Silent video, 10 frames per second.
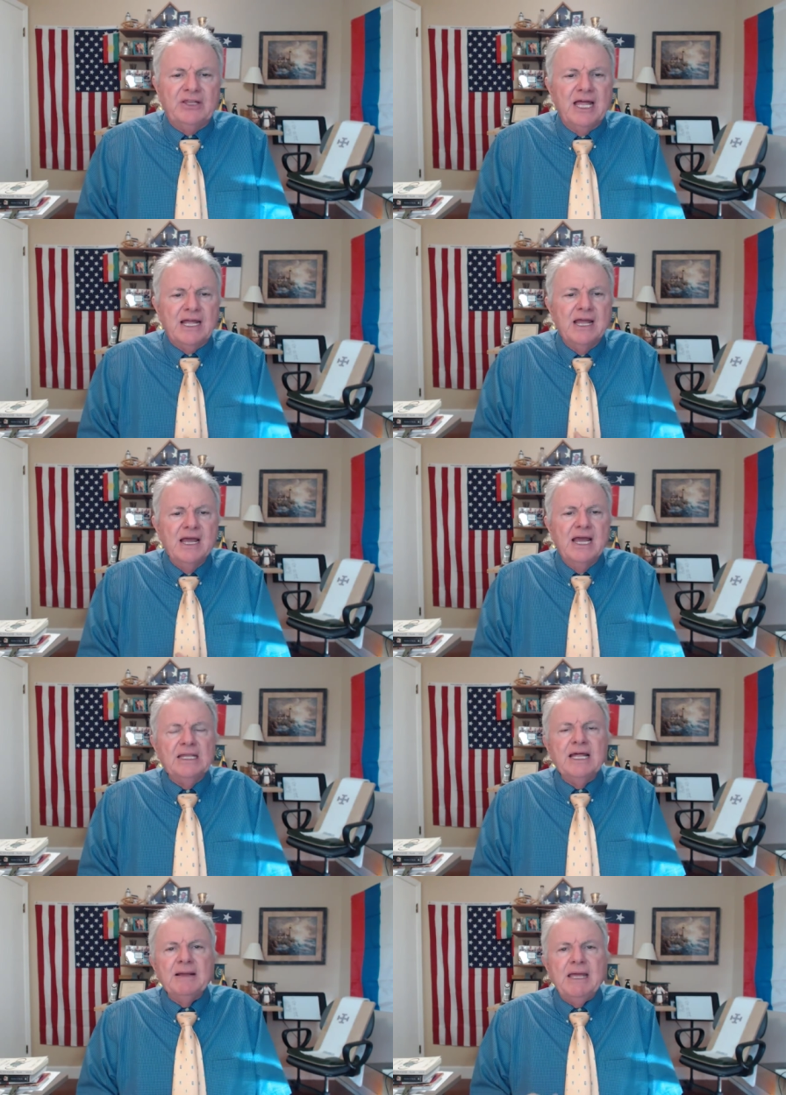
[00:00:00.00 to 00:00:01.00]
And like
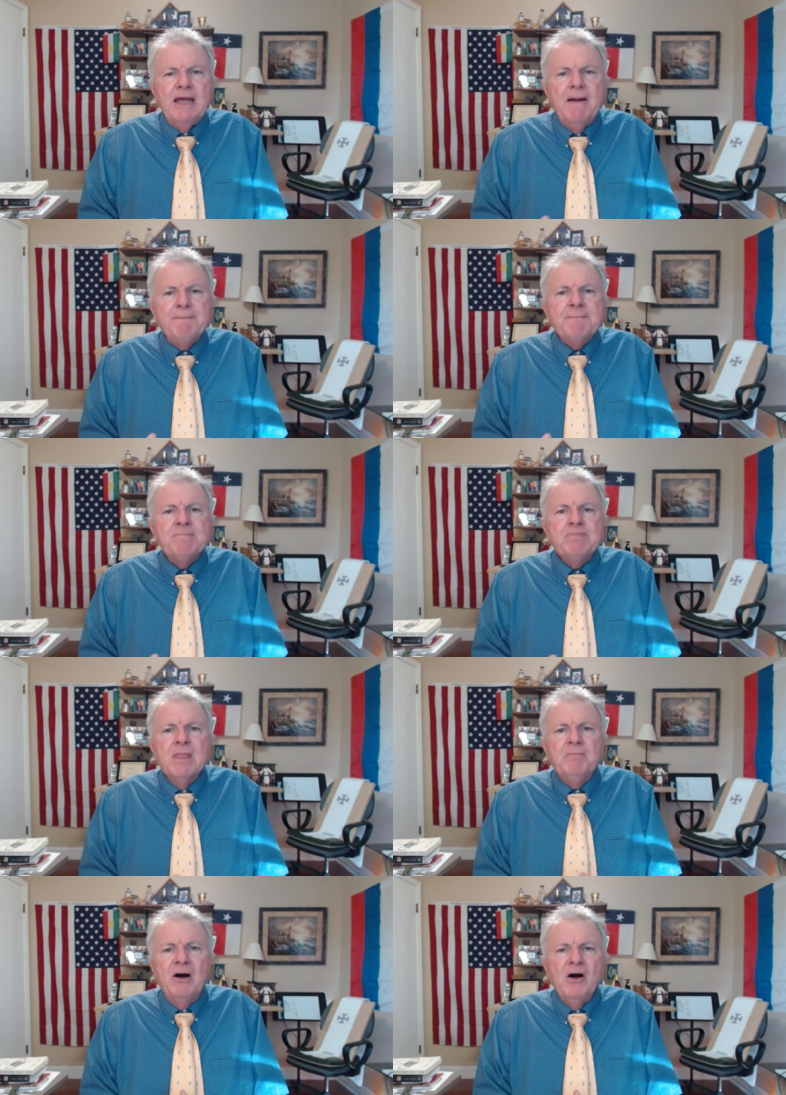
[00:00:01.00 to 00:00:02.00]
and like him,
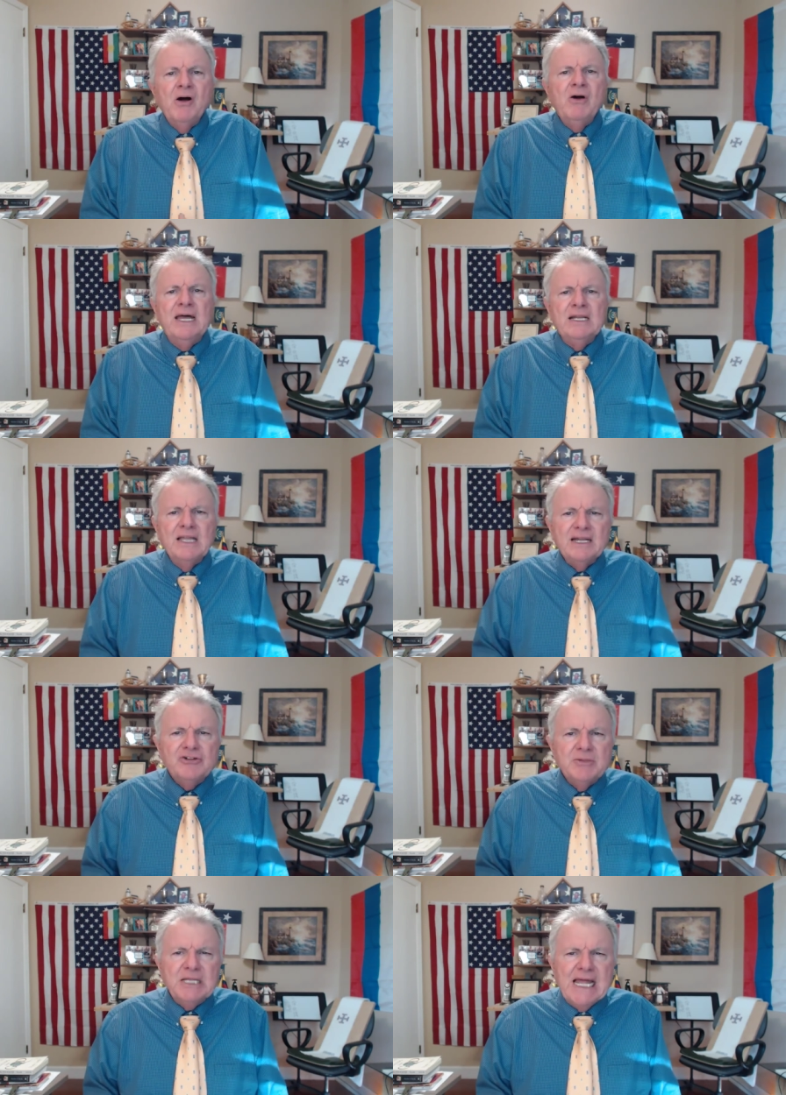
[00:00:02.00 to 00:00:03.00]
Paul had a lot of
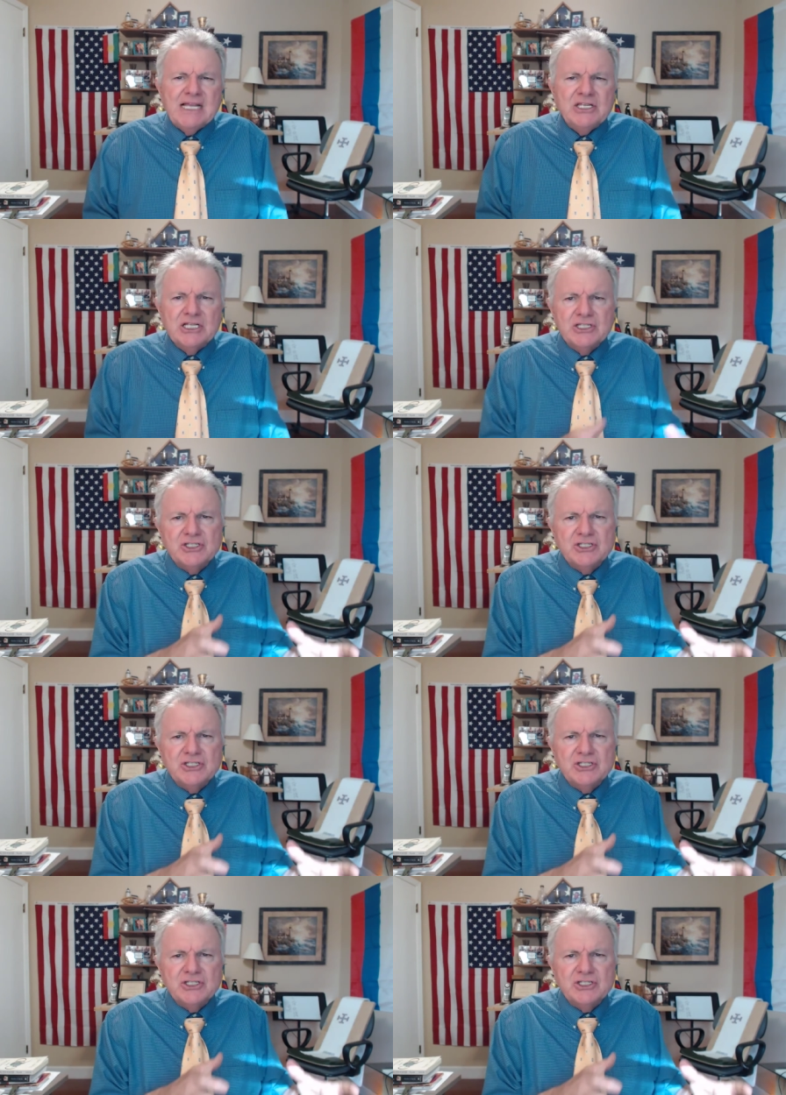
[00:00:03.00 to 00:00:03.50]
tribulations.